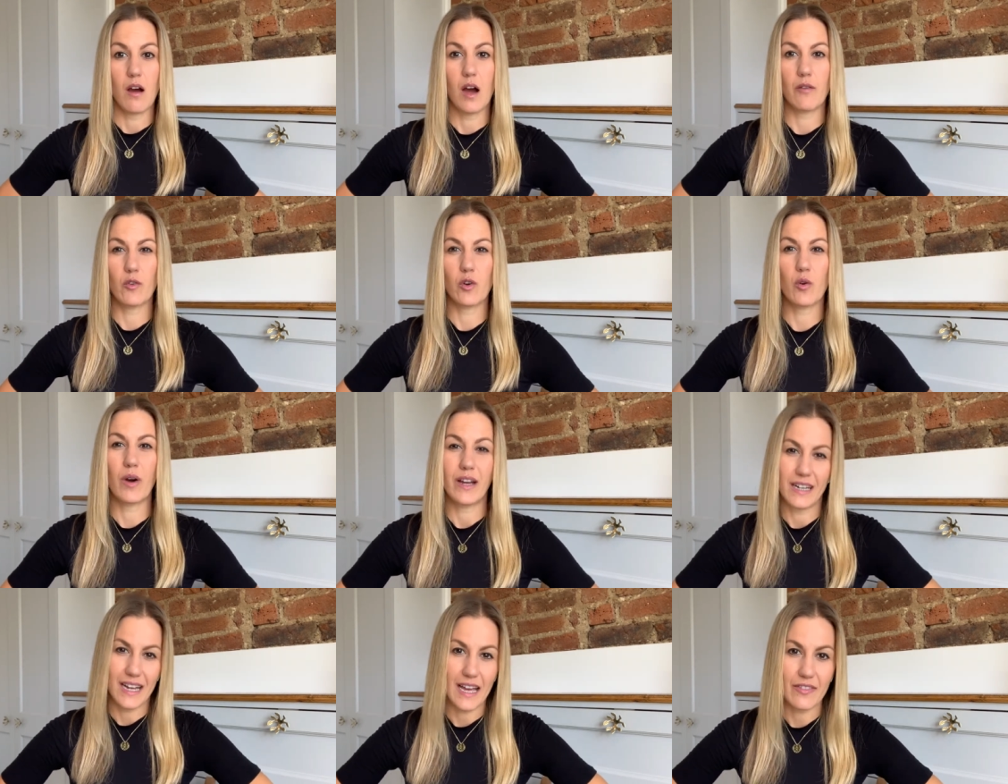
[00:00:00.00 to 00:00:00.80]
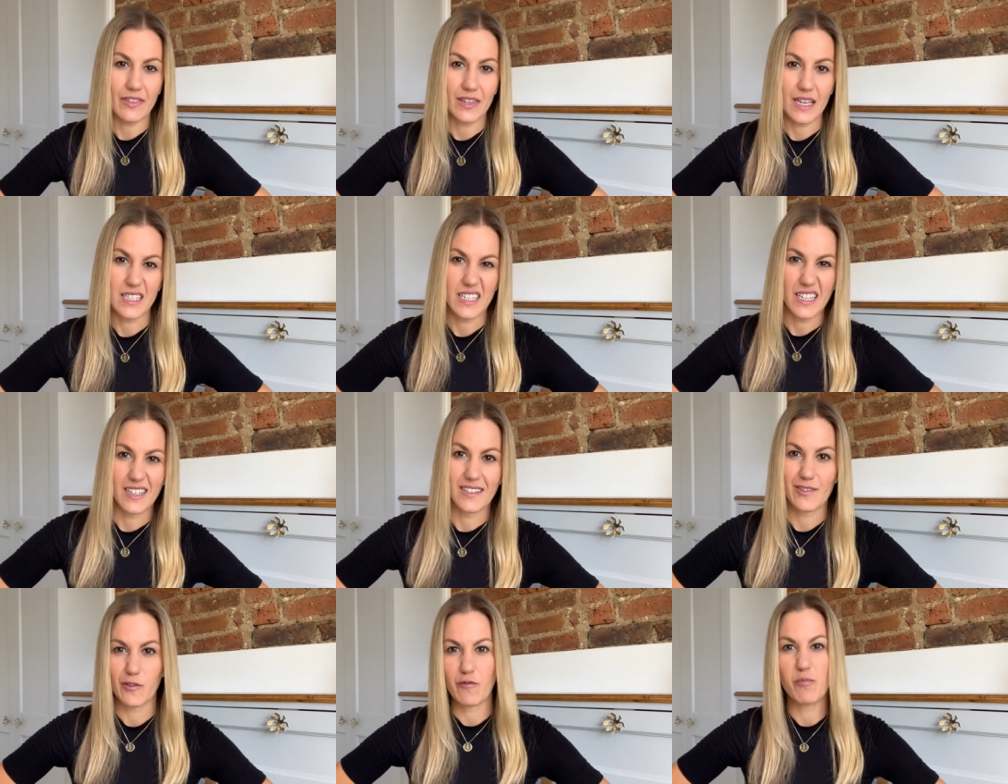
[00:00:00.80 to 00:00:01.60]
I've got quite an athletic
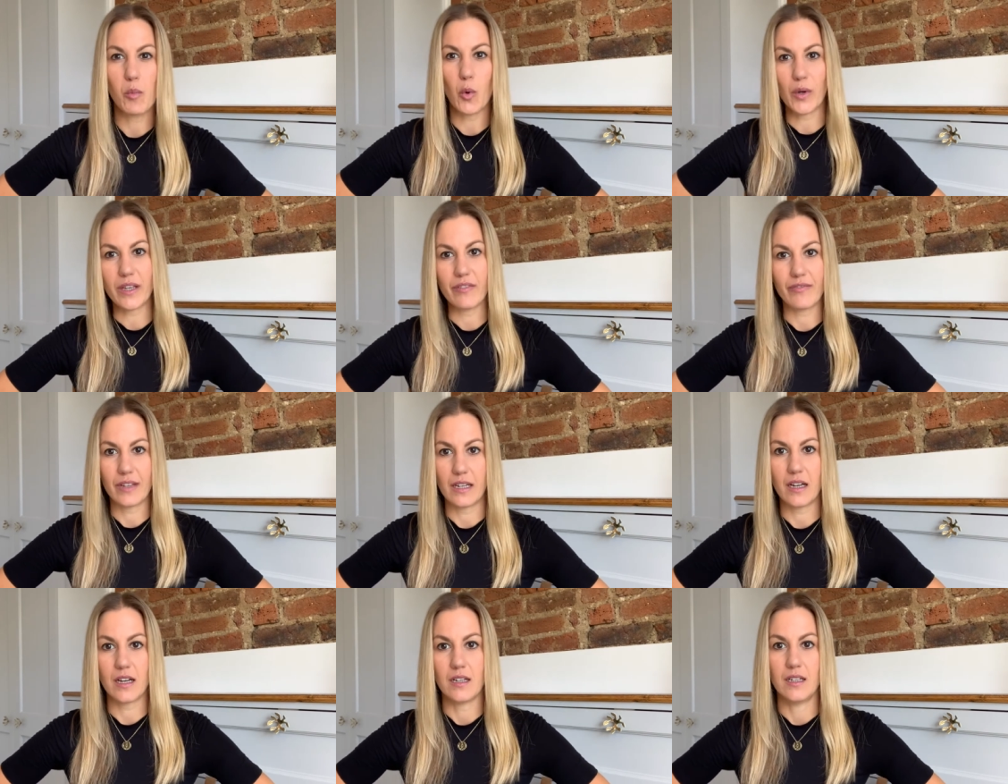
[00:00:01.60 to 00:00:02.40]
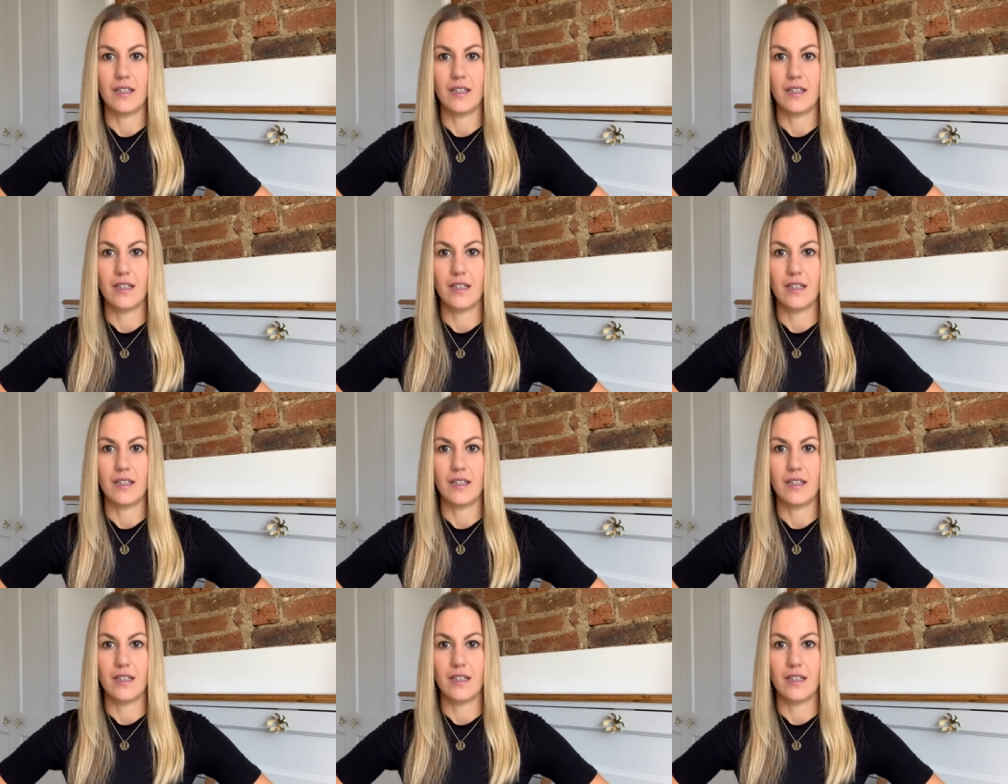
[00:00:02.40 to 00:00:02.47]
sort of boy figure.